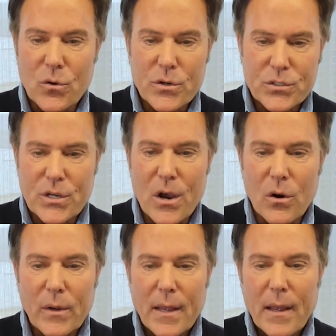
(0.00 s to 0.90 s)
or
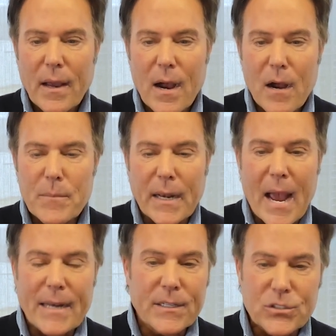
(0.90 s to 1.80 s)
so. Um, and
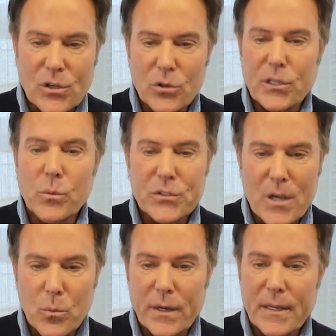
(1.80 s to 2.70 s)
I had consulted with
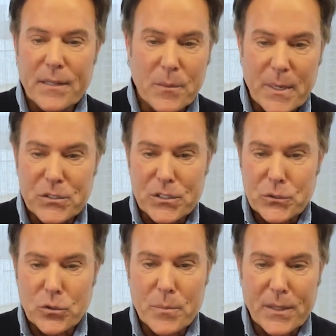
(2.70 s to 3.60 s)
someone in the
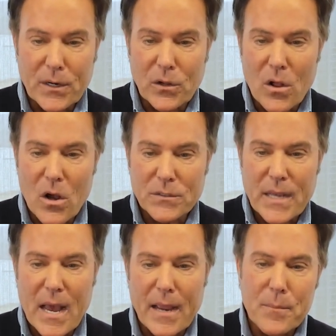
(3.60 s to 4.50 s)
business who had been there a long
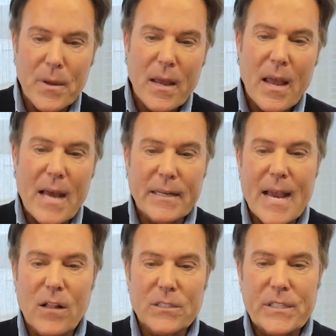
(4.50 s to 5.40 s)
time at
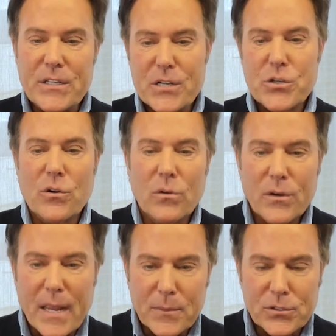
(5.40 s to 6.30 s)
Galaxy Digital.
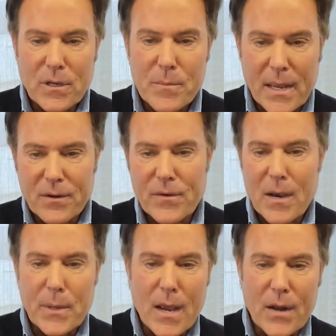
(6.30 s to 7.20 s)
Her name is Amanda
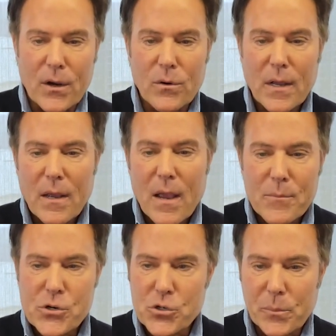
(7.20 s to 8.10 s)
Fabiano.
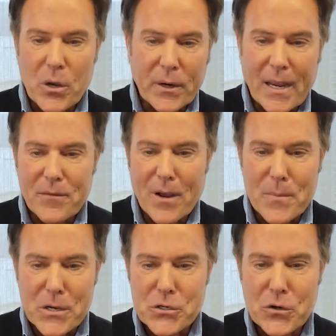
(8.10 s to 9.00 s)
I'm sure she'll be okay if I
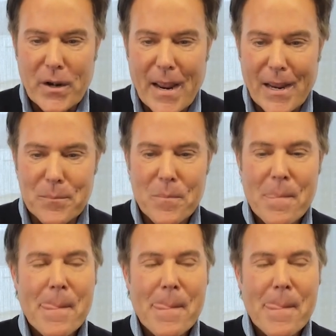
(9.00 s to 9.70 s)
mention her name.